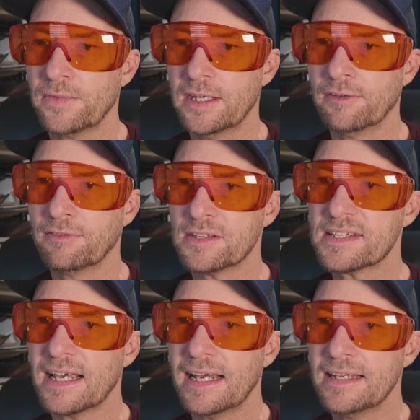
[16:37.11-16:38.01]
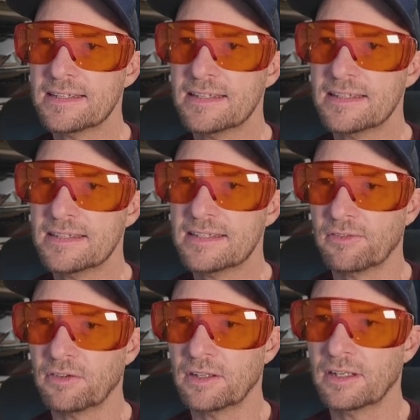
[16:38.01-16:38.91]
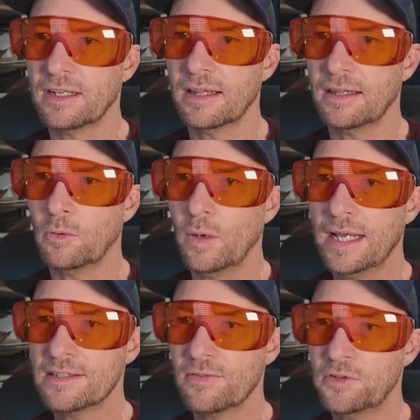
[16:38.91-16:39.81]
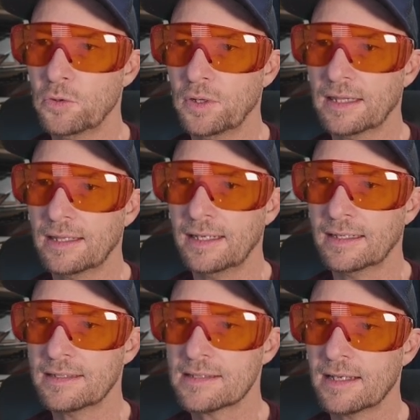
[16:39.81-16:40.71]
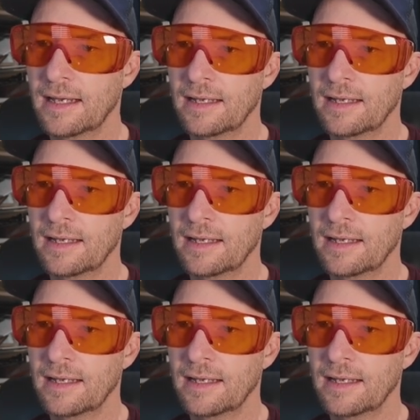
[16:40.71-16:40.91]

Different sizes, different ways of doing things.